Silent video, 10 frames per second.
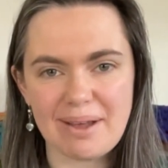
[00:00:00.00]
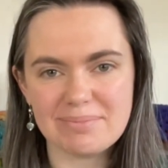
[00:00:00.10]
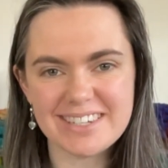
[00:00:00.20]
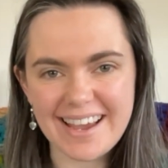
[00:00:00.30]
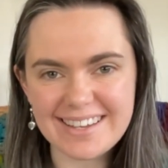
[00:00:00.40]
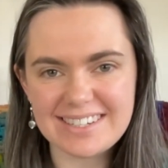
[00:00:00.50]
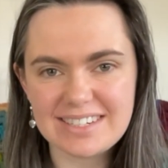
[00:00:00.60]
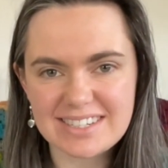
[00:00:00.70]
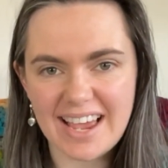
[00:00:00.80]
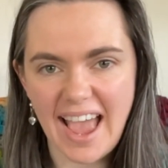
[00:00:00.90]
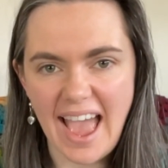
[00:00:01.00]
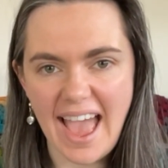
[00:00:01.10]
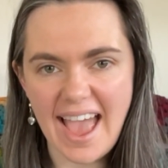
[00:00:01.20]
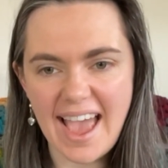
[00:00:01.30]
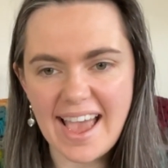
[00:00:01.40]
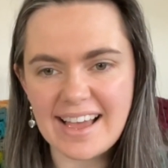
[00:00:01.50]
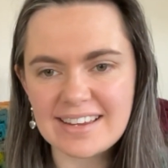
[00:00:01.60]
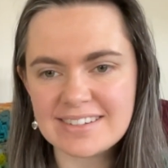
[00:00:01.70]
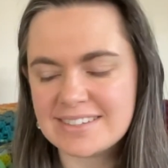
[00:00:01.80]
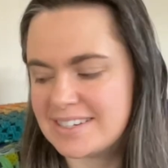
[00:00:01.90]
update
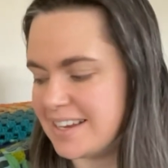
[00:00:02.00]
and